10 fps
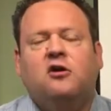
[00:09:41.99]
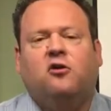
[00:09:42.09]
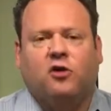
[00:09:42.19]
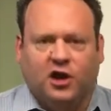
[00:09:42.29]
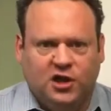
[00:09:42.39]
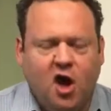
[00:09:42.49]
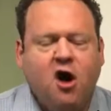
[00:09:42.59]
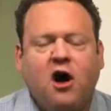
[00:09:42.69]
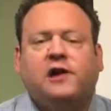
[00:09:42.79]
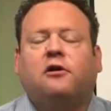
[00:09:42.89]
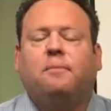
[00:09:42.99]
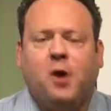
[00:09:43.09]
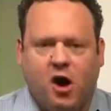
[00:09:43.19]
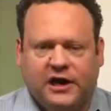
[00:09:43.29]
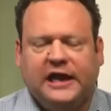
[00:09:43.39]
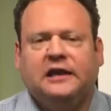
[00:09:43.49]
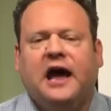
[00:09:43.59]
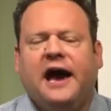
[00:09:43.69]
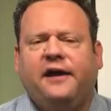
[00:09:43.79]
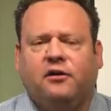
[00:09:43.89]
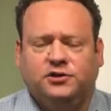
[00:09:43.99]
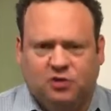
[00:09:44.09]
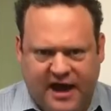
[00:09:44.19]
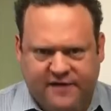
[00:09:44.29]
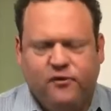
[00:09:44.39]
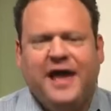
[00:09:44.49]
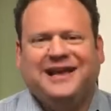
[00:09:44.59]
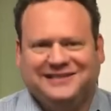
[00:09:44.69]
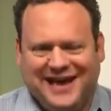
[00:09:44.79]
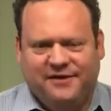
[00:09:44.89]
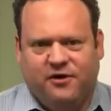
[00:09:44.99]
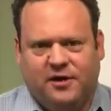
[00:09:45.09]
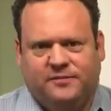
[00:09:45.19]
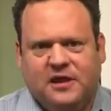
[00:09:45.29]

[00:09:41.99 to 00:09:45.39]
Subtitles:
or a lawn or a parking lot or a driveway, etc.